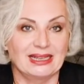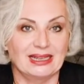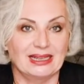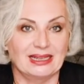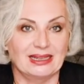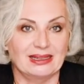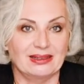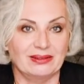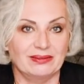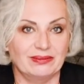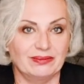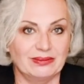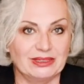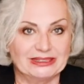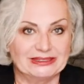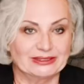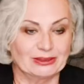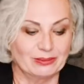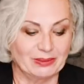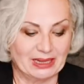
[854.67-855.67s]
uh, with
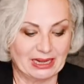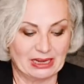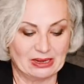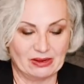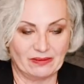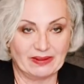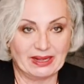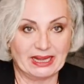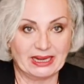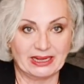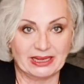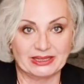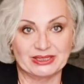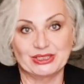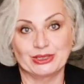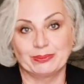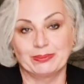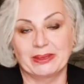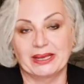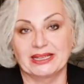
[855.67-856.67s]
some kind of
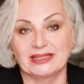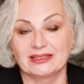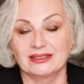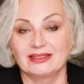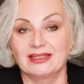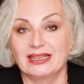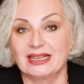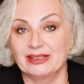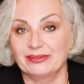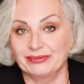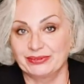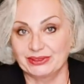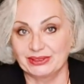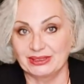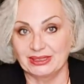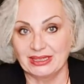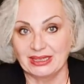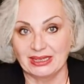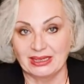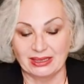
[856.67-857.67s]
energy pattern left
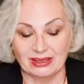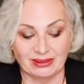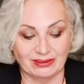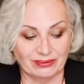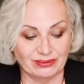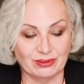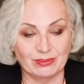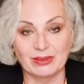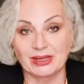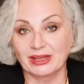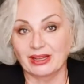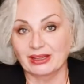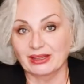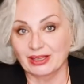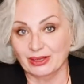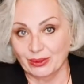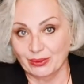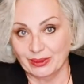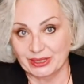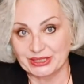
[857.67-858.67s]
from another
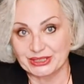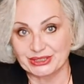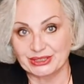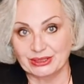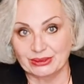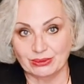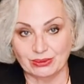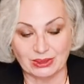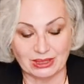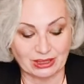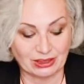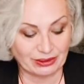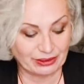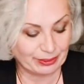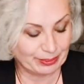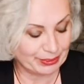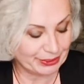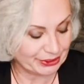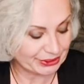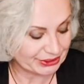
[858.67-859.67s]
question or another
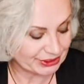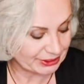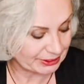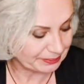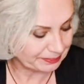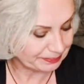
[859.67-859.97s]
person.